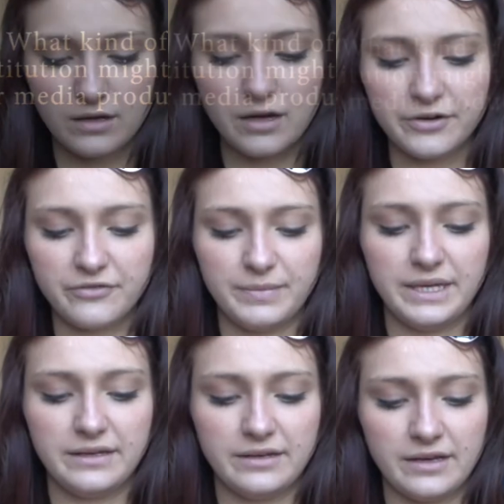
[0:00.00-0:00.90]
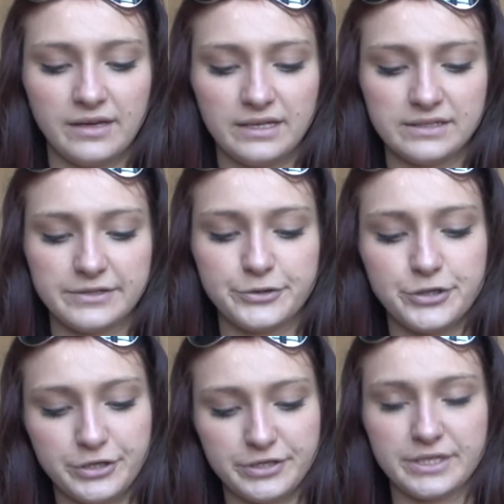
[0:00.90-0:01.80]
kind of media
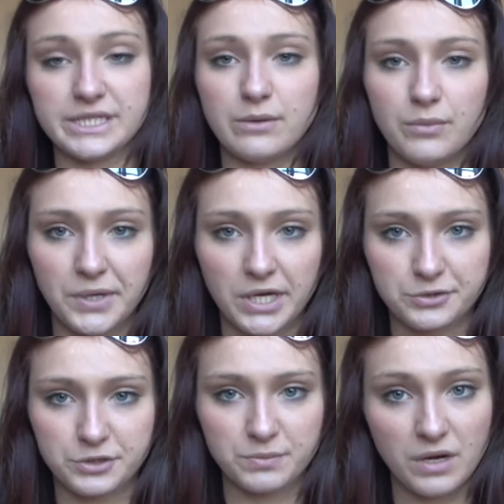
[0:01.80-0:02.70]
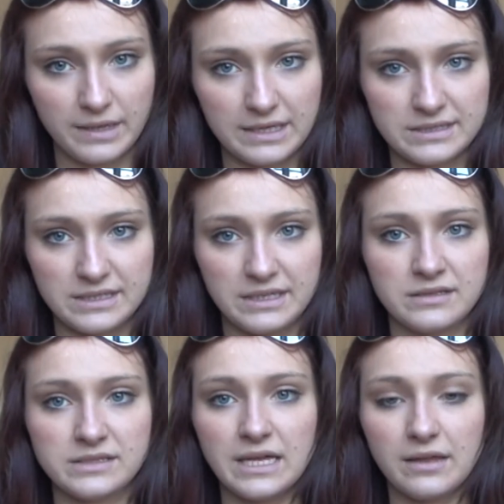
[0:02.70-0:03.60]
institutions that will purchase my magazine and
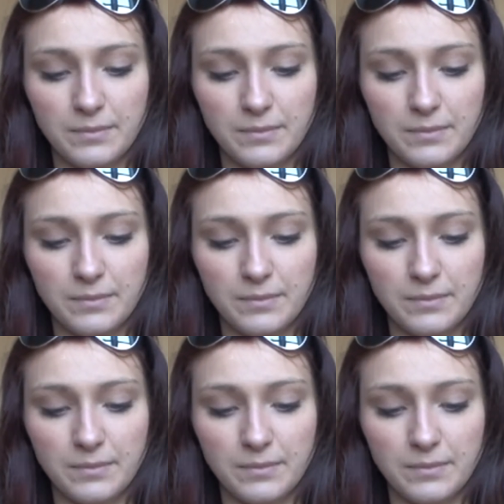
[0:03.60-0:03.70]
sell them,